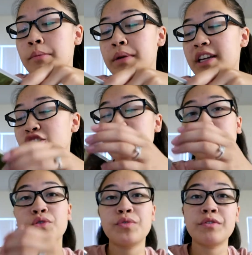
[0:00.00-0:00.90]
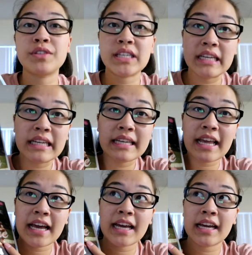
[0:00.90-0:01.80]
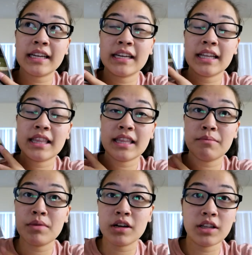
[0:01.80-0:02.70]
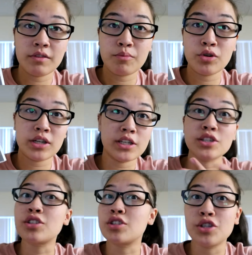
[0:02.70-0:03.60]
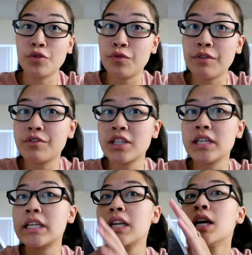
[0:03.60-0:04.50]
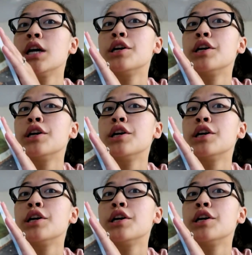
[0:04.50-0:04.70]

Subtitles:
page 215 and the middle of the book is 215.